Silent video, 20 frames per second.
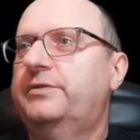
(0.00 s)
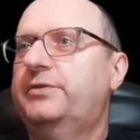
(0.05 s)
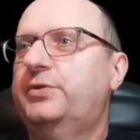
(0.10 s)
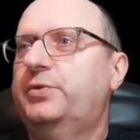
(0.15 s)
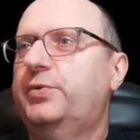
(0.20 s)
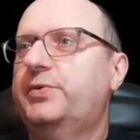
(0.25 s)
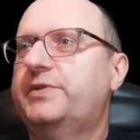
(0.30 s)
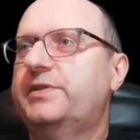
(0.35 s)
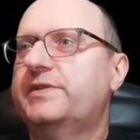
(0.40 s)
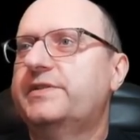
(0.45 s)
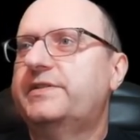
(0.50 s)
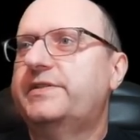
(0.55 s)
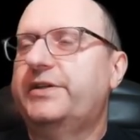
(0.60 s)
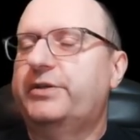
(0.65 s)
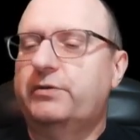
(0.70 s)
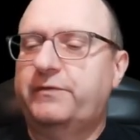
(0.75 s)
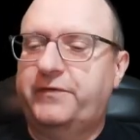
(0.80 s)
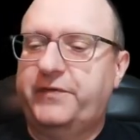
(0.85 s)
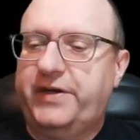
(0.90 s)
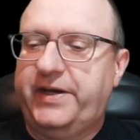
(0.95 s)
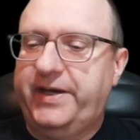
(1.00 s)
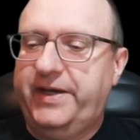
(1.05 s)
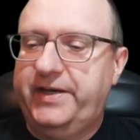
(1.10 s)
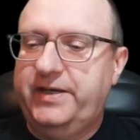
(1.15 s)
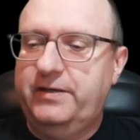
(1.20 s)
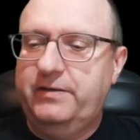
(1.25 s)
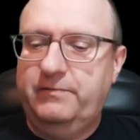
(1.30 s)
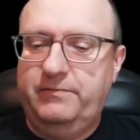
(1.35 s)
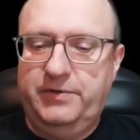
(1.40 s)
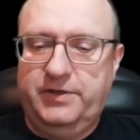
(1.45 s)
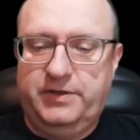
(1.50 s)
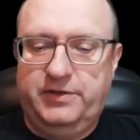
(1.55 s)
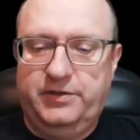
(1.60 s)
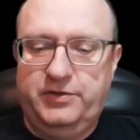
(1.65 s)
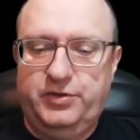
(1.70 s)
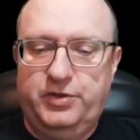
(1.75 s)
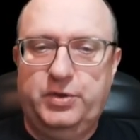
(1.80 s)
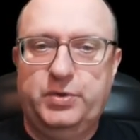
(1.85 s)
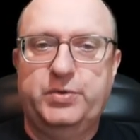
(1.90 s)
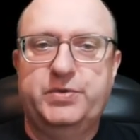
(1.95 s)
use, instead of A, we
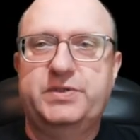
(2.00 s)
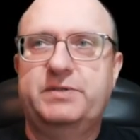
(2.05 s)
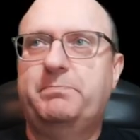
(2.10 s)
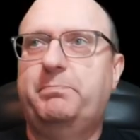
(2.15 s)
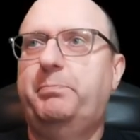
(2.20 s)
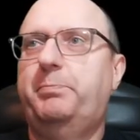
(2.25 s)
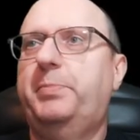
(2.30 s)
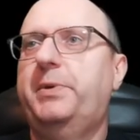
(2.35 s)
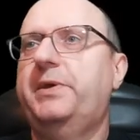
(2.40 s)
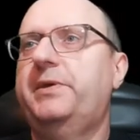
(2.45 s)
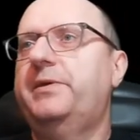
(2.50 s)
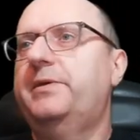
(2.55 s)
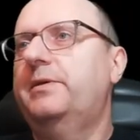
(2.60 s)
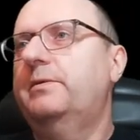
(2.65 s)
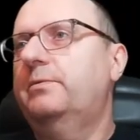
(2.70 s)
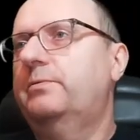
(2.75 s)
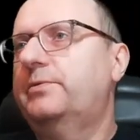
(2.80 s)
can use B,